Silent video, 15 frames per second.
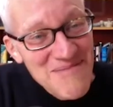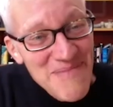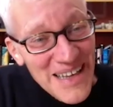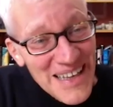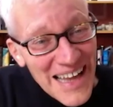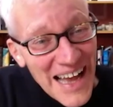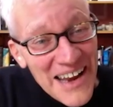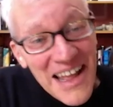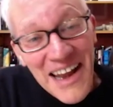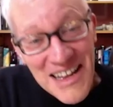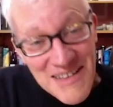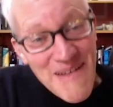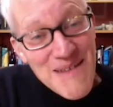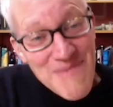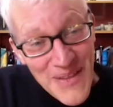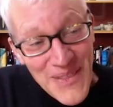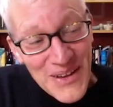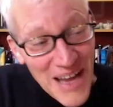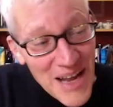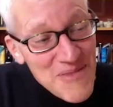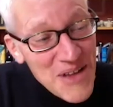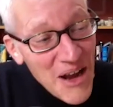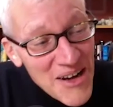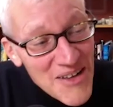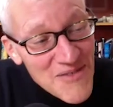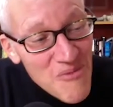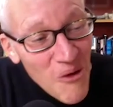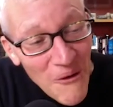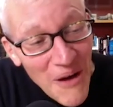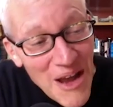But, and it may be that I'm kind
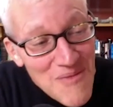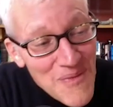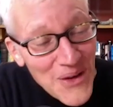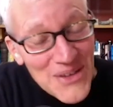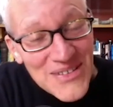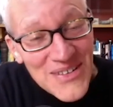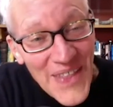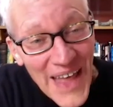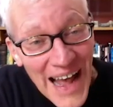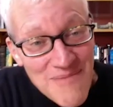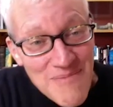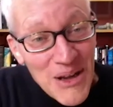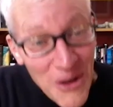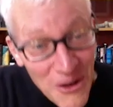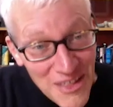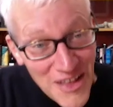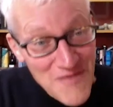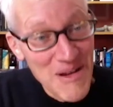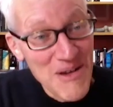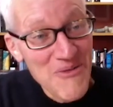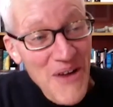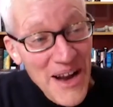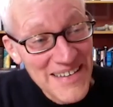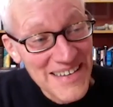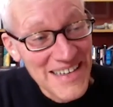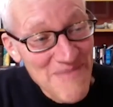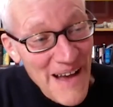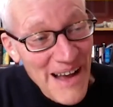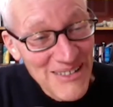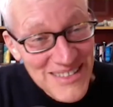of more open to that because I've been
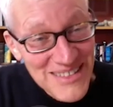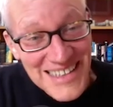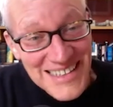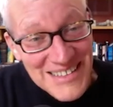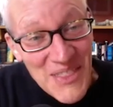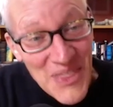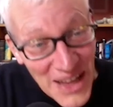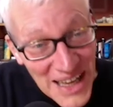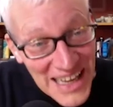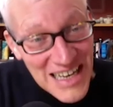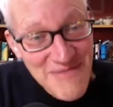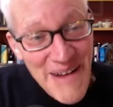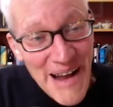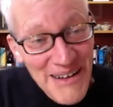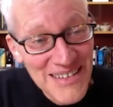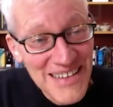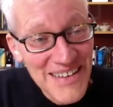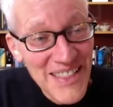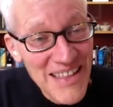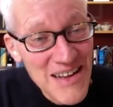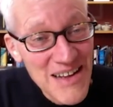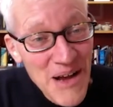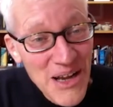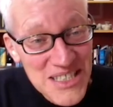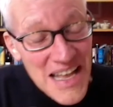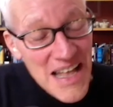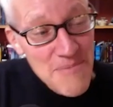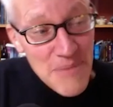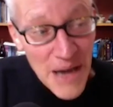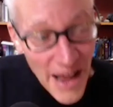writing about it and thinking about it so much.
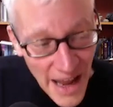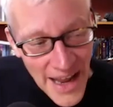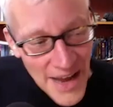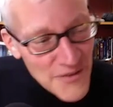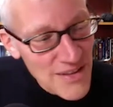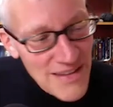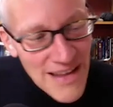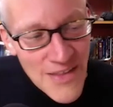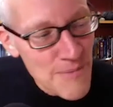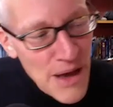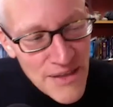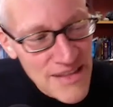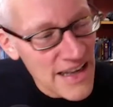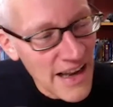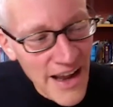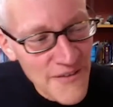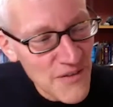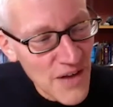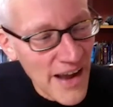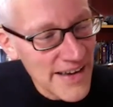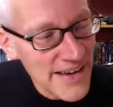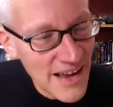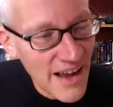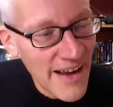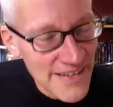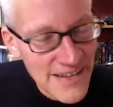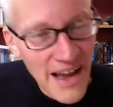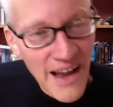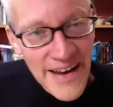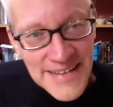But I have to say that personally,
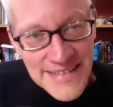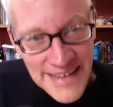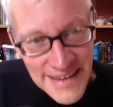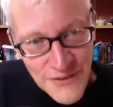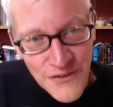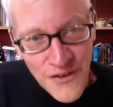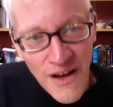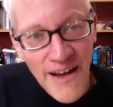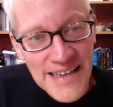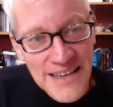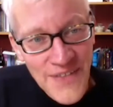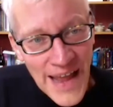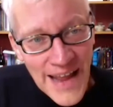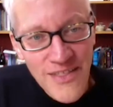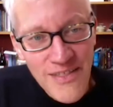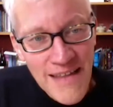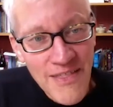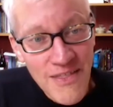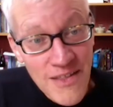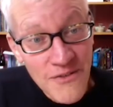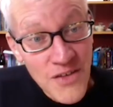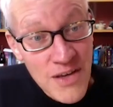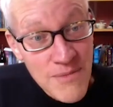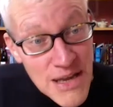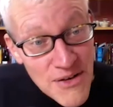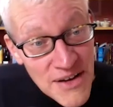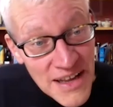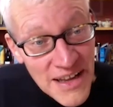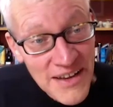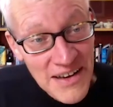I did find that sense of
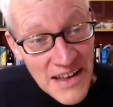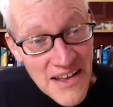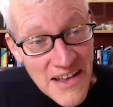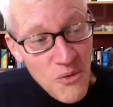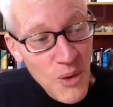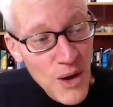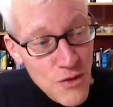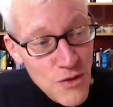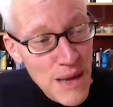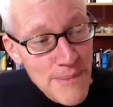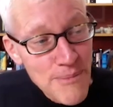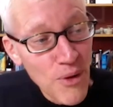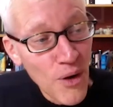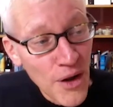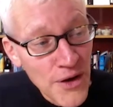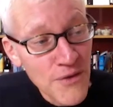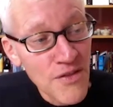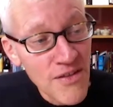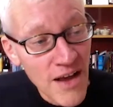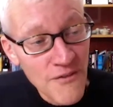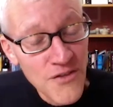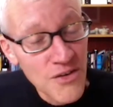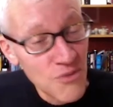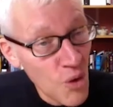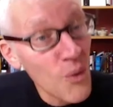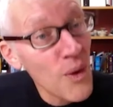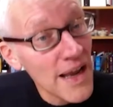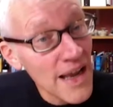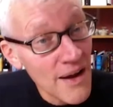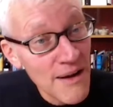communion with people who'd suffered
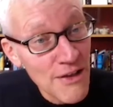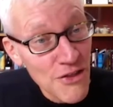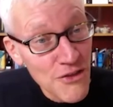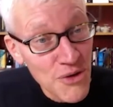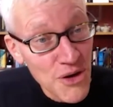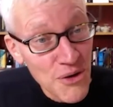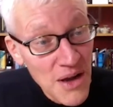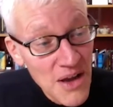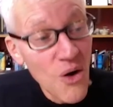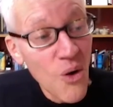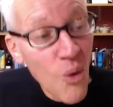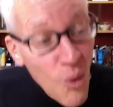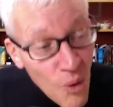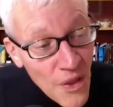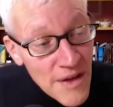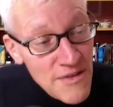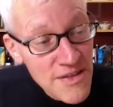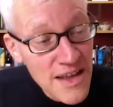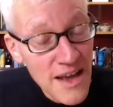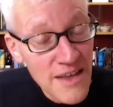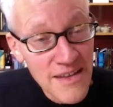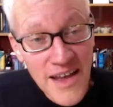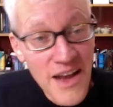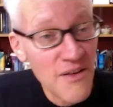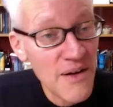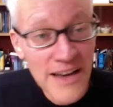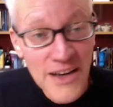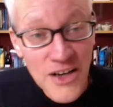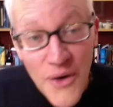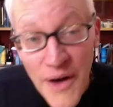what we're going through all those years
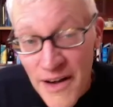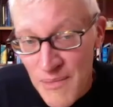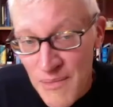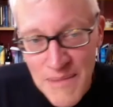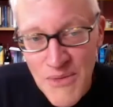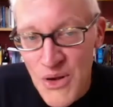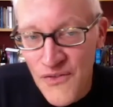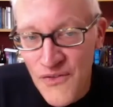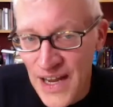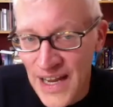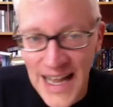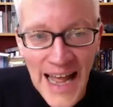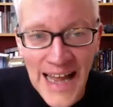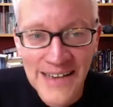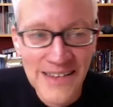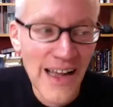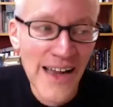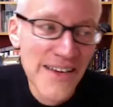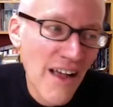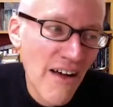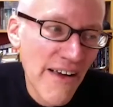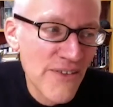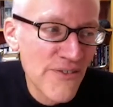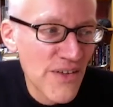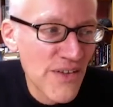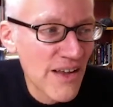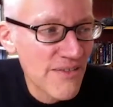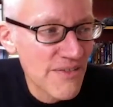ago incredibly moving, and kind of